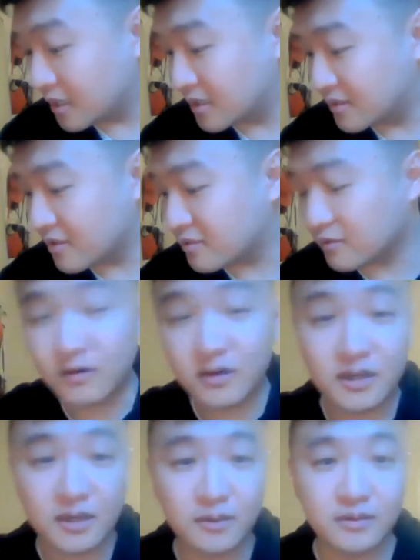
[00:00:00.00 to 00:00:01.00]
The
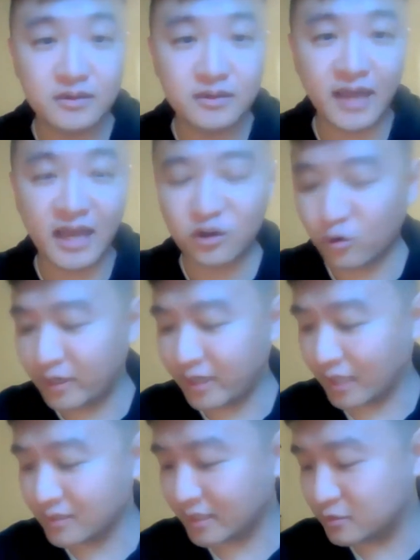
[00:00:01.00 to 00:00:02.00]
third category
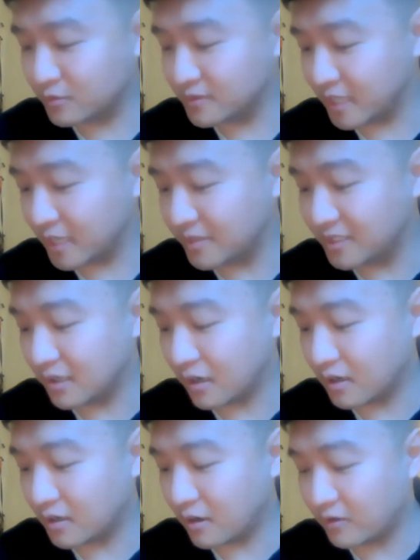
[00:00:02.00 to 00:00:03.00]
I'd like to examine
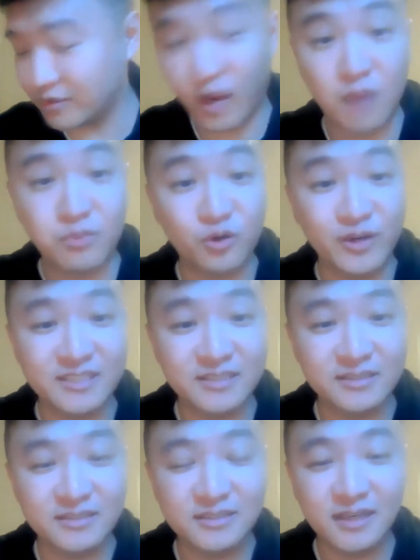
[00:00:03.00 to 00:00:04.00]
are the
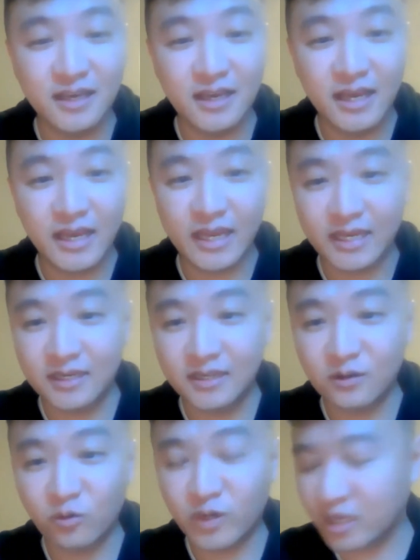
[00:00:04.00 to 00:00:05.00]
operations.
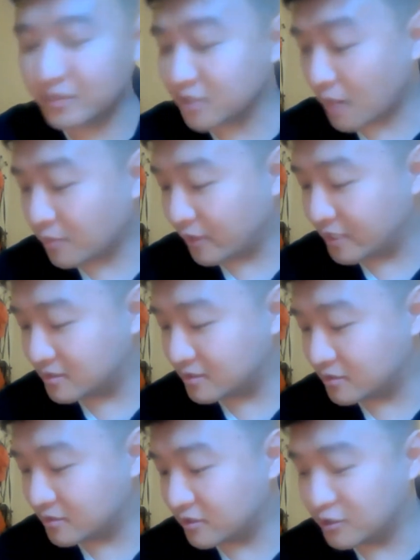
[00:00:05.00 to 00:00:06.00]
And when it comes to
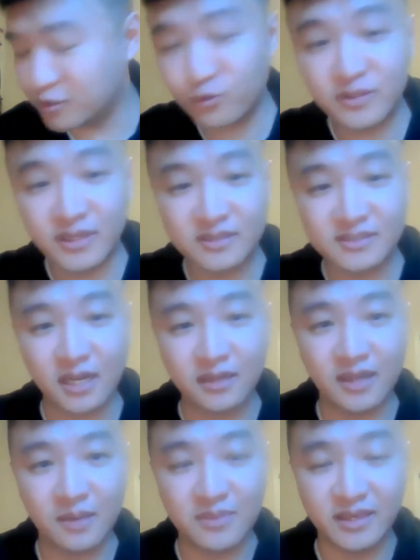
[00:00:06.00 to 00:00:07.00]
operations, there are two things that
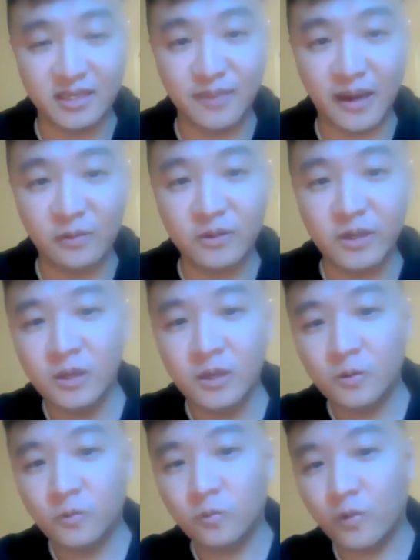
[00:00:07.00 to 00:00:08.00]
I'm thinking about.
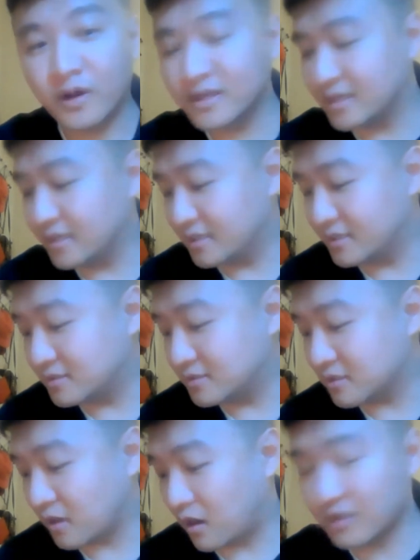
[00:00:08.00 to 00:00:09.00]
One
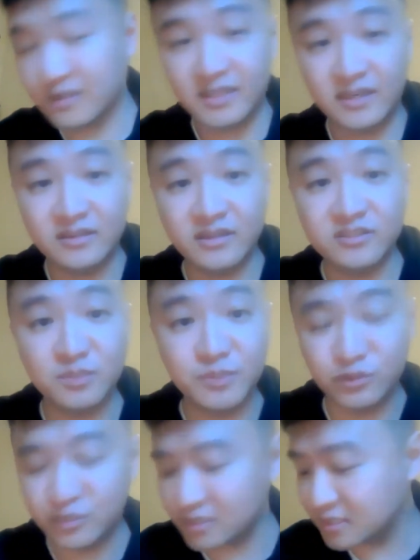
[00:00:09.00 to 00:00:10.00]
is on the
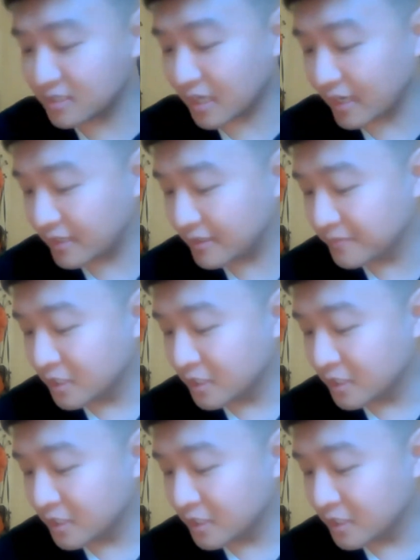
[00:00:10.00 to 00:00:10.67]
distribution side.